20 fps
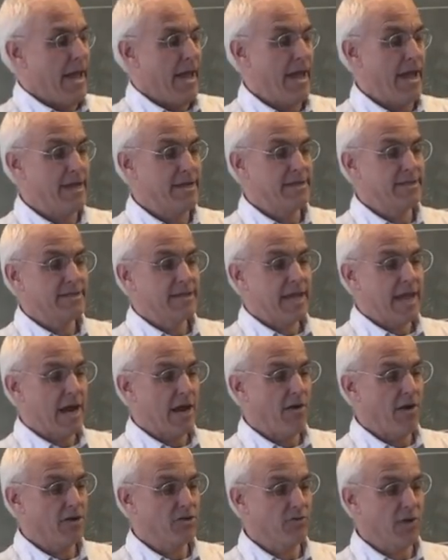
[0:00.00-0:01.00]
And it's
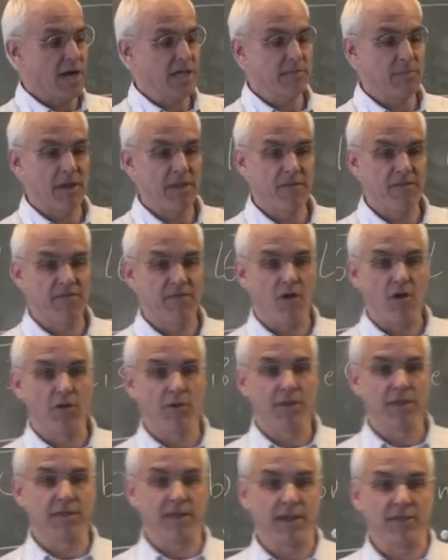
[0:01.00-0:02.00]
characterized by the
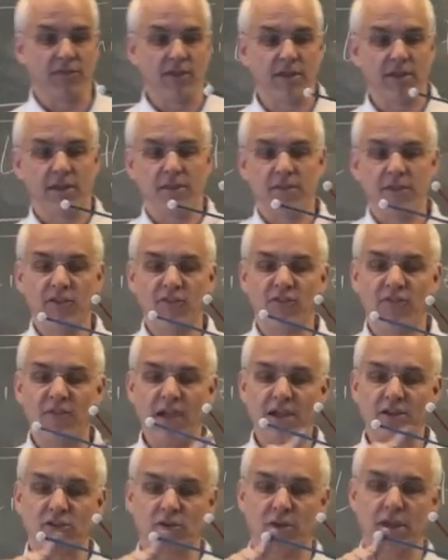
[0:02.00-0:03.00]
following things. That this
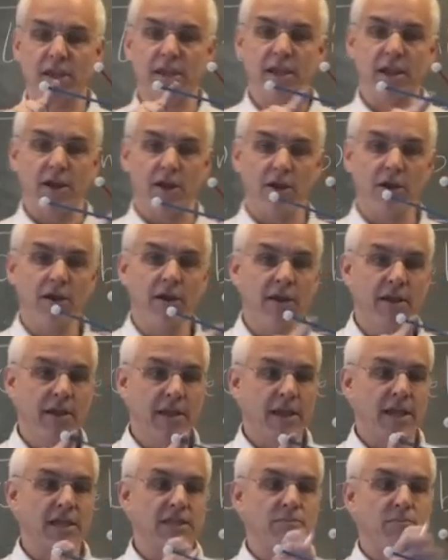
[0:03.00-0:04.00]
vector here
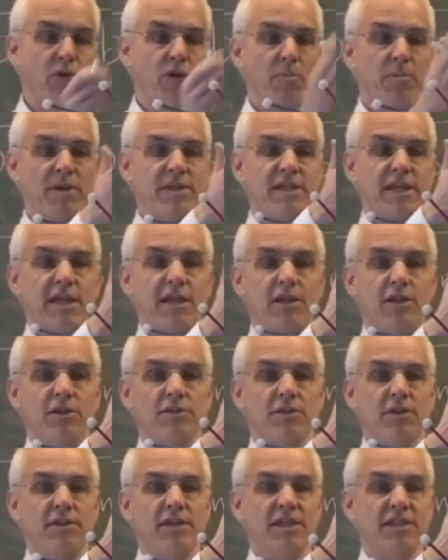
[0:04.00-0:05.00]
is
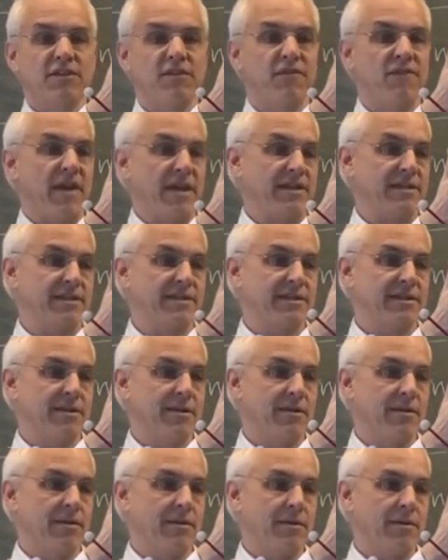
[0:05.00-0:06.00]
perpendicular to this face.
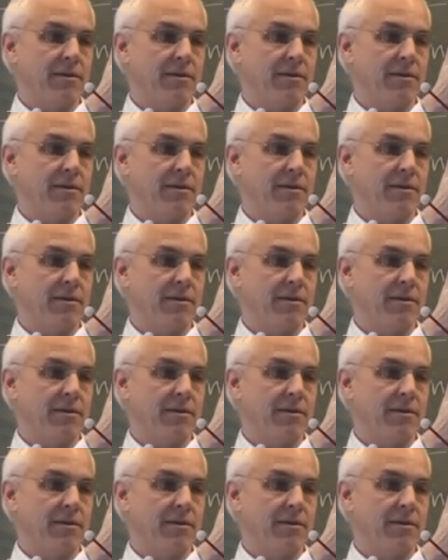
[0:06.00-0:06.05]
